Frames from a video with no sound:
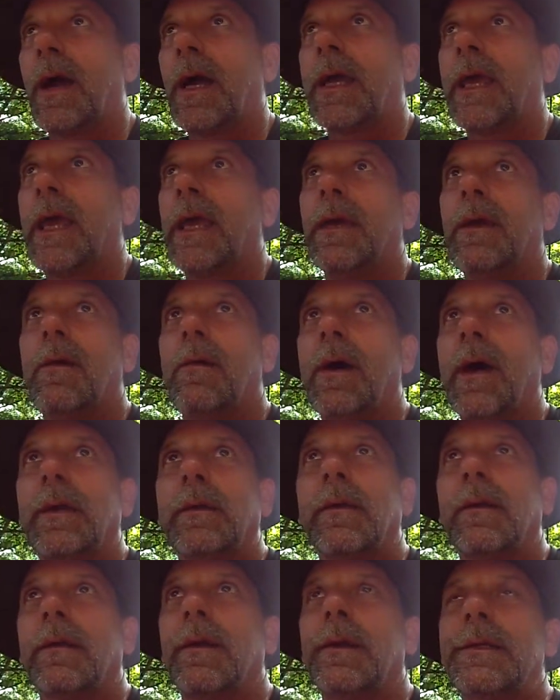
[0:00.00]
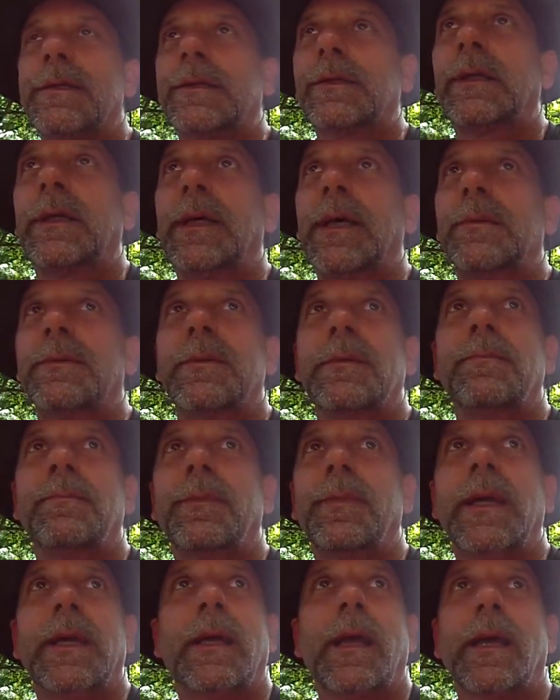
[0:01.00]
I can't go out there to these clubs
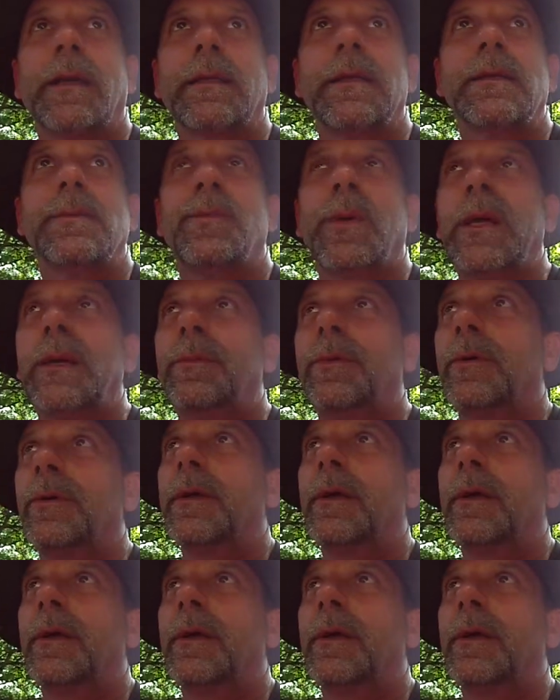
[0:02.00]
and be like these people.